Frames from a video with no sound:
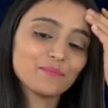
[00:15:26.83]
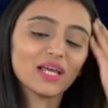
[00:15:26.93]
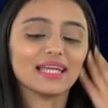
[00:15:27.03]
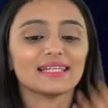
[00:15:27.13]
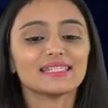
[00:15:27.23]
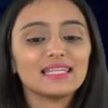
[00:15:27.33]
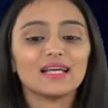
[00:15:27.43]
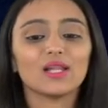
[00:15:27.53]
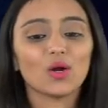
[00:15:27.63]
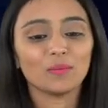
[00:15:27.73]
I can see
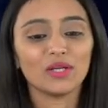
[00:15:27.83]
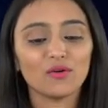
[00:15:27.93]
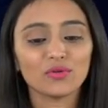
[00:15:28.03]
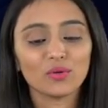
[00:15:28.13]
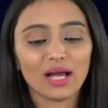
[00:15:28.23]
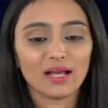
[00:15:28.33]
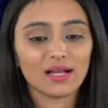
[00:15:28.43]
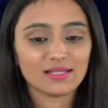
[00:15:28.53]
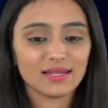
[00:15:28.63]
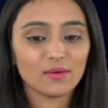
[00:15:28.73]
a lot many of you are
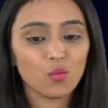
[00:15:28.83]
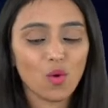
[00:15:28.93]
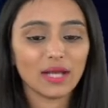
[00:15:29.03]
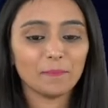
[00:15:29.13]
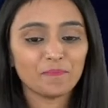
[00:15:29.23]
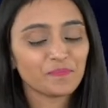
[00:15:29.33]
answering one.